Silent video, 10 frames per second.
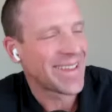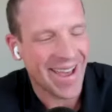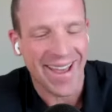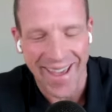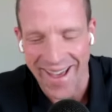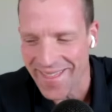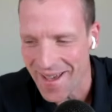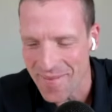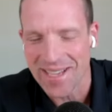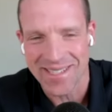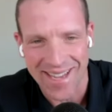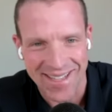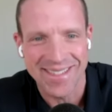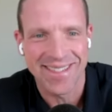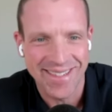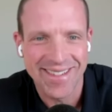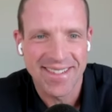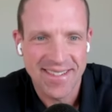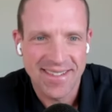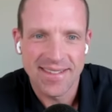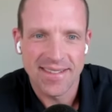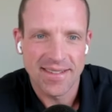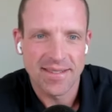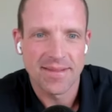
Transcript: Yeah, that makes sense. That was probably the biggest reason.